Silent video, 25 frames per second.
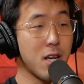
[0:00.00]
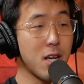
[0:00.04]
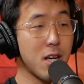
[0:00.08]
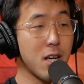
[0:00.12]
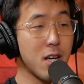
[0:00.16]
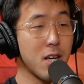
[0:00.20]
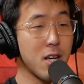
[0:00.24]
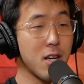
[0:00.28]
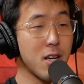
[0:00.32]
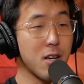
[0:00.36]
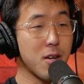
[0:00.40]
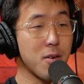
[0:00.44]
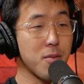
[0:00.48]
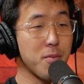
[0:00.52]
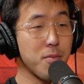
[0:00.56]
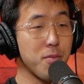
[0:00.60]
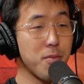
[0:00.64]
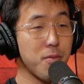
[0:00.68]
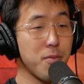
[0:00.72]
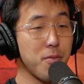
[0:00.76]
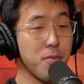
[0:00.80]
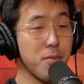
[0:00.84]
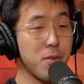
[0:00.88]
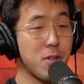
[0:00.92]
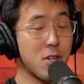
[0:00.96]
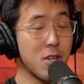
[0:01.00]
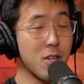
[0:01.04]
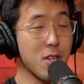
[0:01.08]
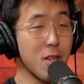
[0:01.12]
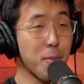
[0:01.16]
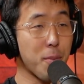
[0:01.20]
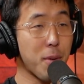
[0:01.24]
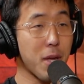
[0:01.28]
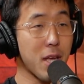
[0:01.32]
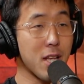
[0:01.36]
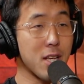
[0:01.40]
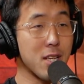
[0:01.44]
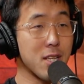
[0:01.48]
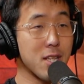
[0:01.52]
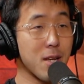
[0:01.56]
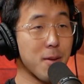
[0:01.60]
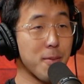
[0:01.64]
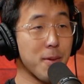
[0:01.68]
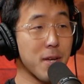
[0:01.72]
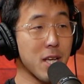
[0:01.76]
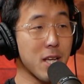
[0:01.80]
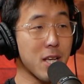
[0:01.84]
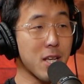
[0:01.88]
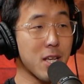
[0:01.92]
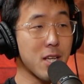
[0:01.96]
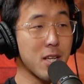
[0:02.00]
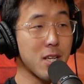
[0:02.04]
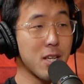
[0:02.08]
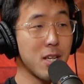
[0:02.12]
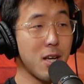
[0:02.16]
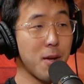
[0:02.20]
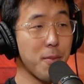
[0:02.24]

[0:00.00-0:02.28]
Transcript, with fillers: um, during the pandemic,